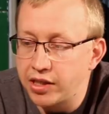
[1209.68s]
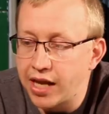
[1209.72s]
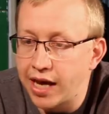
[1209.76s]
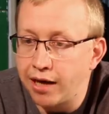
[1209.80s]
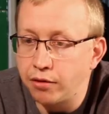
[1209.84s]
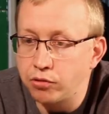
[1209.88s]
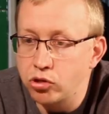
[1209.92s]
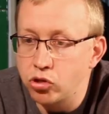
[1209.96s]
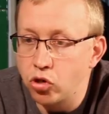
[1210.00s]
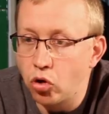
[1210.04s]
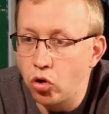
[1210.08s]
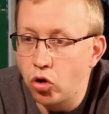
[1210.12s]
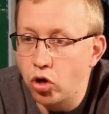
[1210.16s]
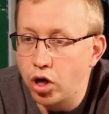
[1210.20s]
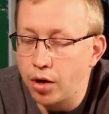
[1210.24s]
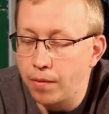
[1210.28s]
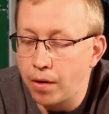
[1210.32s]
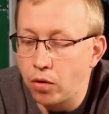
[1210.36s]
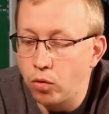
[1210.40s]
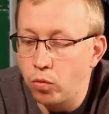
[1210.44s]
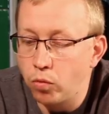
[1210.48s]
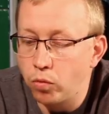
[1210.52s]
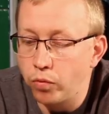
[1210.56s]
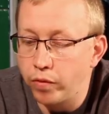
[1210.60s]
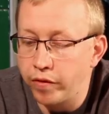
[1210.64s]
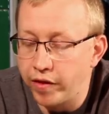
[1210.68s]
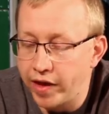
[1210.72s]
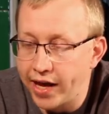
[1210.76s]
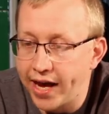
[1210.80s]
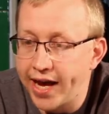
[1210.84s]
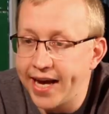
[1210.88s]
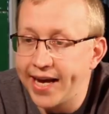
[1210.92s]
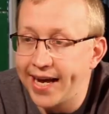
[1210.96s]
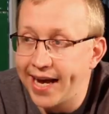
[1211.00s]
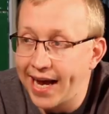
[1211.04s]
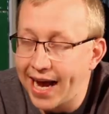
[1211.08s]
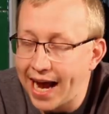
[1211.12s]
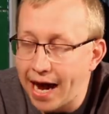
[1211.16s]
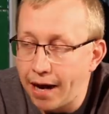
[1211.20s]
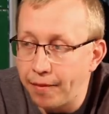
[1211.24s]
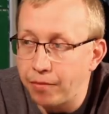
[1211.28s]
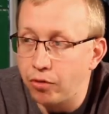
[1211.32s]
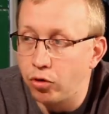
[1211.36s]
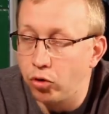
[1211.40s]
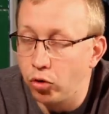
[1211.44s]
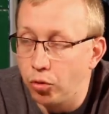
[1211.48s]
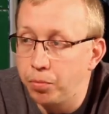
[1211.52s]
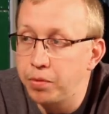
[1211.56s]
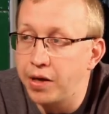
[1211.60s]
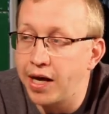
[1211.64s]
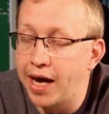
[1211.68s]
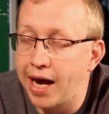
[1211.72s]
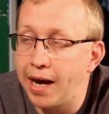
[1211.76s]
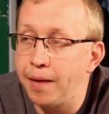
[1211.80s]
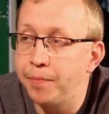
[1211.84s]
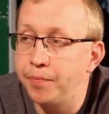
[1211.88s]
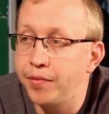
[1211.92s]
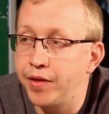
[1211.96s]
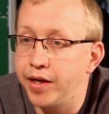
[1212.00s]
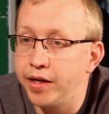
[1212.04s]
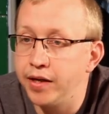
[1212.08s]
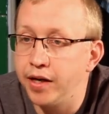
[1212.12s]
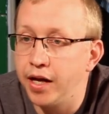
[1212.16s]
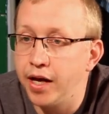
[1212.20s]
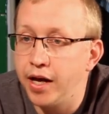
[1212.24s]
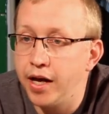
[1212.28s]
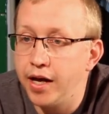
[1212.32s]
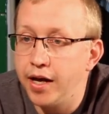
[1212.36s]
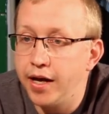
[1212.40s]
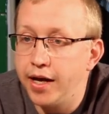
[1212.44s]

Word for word: they're now talking about their cap club captain